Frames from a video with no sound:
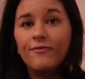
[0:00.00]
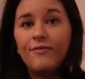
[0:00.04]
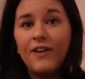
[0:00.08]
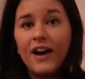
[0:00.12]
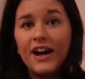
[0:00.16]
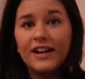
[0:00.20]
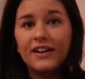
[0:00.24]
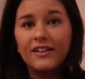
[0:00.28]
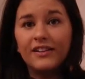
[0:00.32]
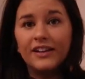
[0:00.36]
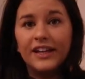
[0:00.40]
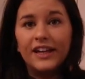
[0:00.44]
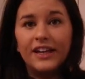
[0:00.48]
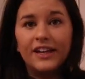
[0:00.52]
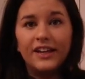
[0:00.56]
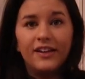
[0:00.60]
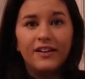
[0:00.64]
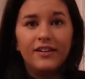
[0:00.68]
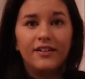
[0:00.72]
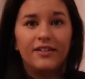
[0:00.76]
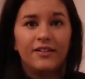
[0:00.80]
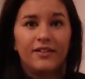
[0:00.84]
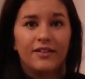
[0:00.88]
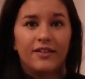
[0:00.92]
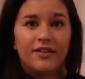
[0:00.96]
Finally,
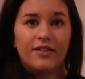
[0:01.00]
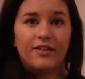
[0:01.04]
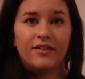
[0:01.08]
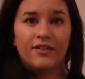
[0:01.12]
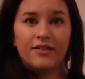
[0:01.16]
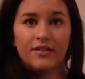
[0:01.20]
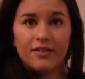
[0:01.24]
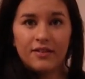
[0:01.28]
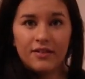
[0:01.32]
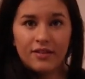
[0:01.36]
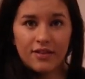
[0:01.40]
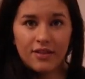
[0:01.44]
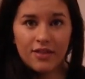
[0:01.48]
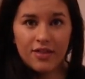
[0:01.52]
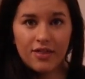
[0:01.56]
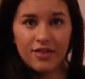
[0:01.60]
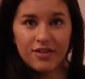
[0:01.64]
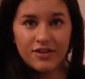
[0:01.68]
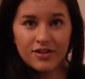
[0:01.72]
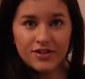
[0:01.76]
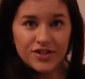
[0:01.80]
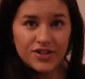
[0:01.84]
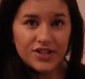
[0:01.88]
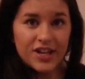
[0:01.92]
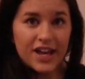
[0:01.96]

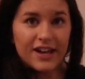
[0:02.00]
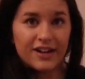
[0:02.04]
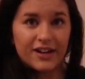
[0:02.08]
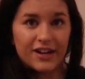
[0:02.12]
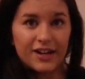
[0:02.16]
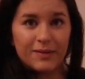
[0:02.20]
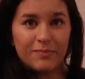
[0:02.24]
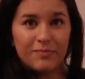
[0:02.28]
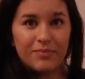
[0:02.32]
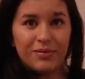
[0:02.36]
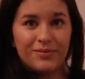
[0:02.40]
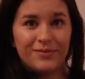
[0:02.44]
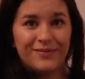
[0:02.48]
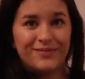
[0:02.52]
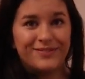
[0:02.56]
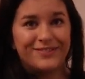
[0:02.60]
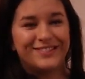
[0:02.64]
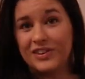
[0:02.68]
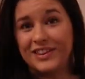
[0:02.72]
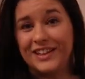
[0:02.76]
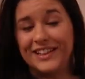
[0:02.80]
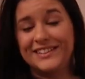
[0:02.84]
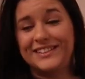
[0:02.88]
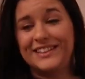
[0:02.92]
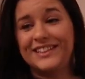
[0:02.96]
the setup.
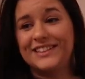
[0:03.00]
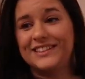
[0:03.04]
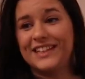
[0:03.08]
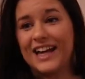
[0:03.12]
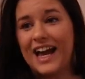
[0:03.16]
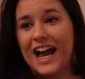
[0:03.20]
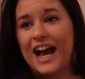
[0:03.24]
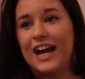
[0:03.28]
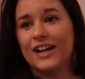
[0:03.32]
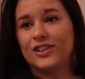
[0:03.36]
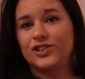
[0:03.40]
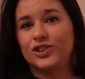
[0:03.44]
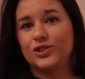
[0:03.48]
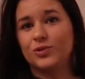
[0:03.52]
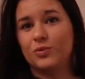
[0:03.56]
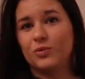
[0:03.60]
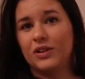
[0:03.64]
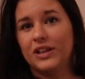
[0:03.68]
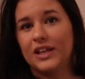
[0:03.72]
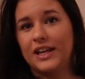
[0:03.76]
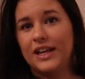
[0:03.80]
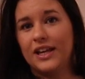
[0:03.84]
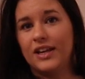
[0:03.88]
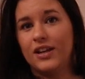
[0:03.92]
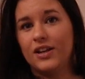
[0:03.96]
This is
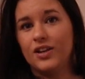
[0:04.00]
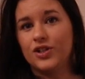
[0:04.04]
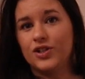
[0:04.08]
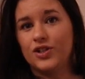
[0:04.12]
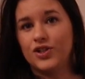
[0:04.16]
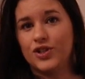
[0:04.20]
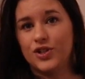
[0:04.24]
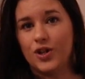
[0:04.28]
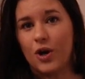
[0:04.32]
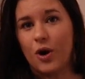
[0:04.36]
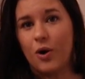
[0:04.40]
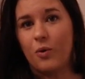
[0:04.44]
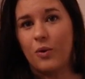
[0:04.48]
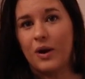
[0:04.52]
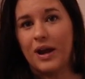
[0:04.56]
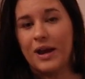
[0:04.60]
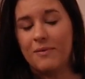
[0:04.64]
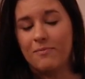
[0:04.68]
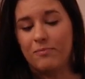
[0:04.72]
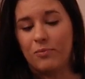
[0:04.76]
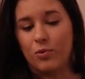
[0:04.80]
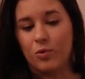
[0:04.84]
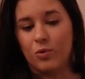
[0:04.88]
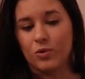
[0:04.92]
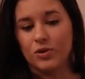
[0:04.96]
actually so
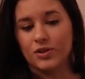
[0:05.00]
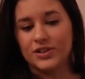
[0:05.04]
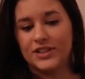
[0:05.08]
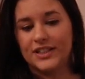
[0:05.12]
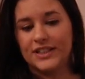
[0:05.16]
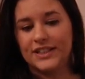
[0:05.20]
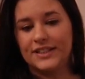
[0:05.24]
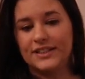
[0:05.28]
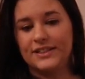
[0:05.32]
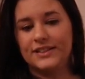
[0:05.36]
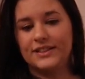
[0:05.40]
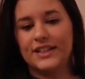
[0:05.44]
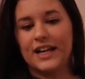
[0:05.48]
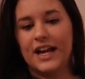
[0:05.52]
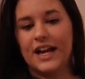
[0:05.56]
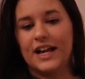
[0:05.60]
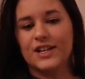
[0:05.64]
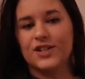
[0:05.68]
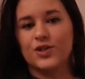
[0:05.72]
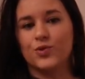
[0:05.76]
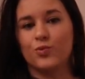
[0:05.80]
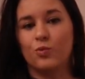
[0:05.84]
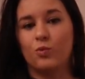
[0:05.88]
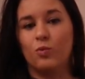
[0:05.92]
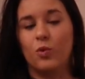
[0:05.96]
important.
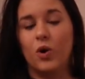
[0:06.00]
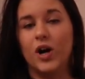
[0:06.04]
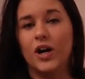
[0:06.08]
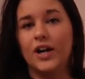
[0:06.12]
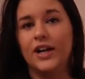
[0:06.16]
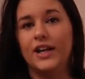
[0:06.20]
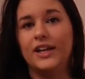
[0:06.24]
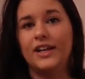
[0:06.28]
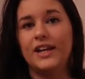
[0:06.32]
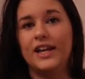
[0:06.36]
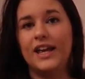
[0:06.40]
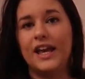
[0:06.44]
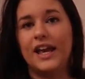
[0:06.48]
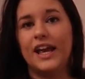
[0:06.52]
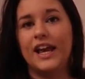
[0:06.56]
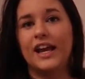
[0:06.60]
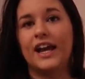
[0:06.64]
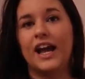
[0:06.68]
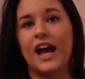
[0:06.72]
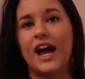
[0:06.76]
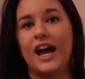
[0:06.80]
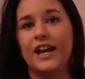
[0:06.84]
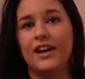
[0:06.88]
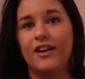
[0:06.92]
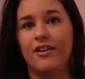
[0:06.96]
As one,
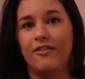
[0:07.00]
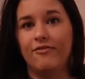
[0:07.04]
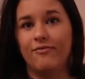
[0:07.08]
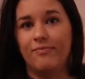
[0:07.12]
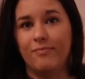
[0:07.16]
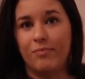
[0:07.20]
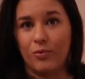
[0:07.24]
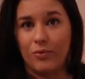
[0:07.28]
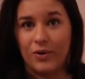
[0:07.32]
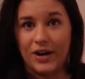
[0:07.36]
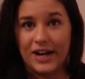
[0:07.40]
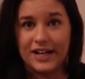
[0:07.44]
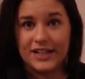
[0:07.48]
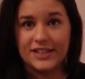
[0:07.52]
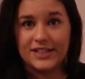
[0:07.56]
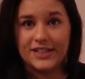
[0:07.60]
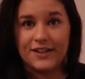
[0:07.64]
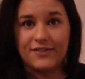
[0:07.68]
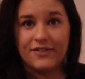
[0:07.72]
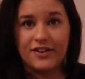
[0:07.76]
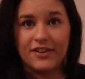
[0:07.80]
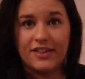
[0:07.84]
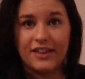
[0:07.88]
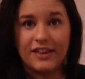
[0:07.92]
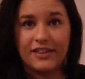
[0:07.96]
it kind of brings
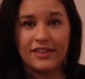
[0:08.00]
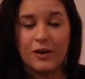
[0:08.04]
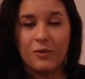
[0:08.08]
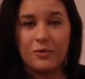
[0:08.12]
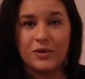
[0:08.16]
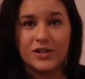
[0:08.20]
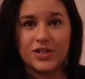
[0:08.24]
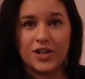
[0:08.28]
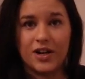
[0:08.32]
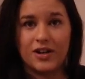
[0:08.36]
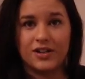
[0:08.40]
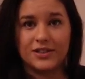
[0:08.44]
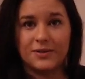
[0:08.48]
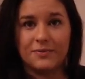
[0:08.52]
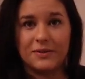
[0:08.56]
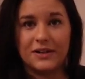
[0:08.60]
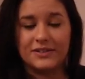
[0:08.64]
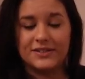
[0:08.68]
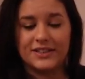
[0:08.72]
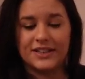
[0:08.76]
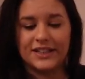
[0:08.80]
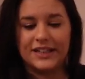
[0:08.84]
everything that we talked about